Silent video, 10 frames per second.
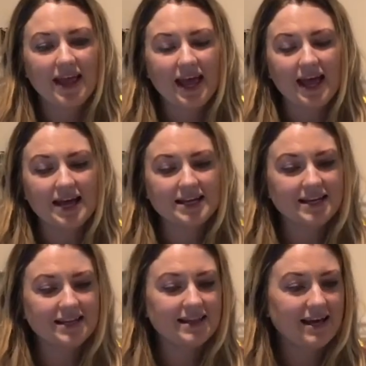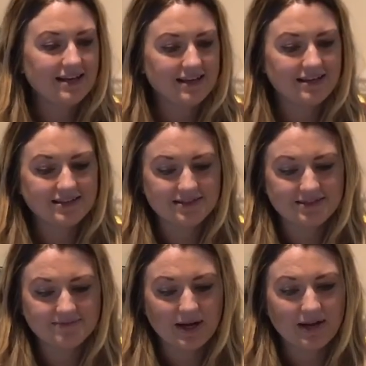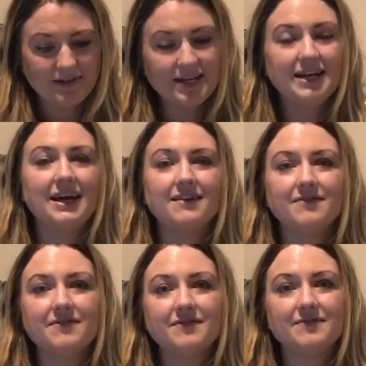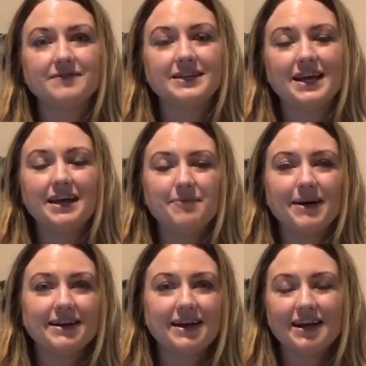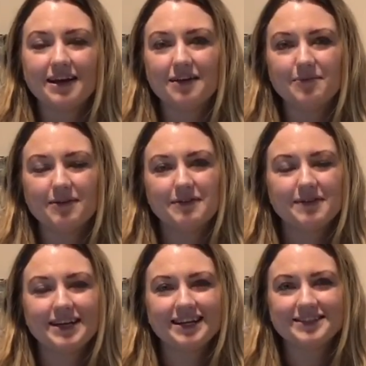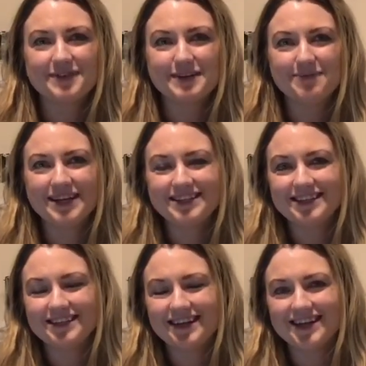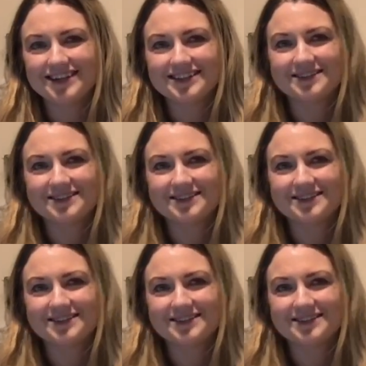And that is all that I have today, but hope everyone has fun painting their eggs.